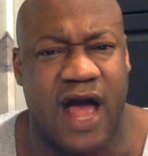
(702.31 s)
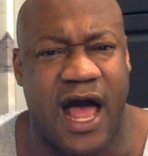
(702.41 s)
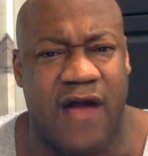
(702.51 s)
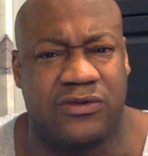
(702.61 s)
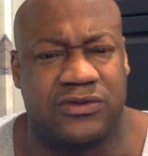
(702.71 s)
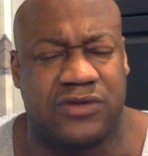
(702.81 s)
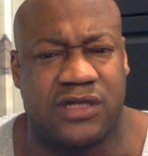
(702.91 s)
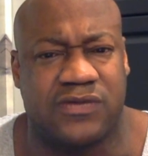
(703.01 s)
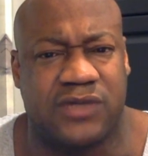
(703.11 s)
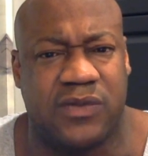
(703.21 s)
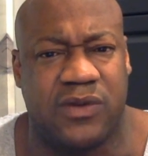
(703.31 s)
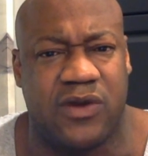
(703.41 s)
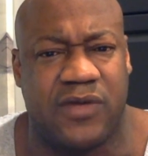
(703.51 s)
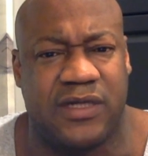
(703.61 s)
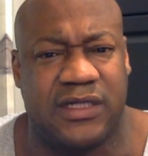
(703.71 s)
or high on drugs when he went
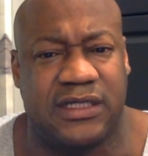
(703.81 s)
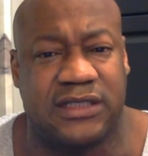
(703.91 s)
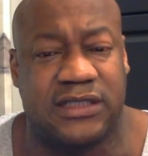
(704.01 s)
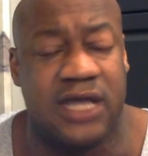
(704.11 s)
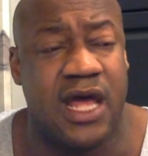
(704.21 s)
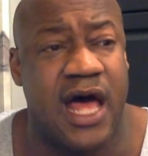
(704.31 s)
over and did this.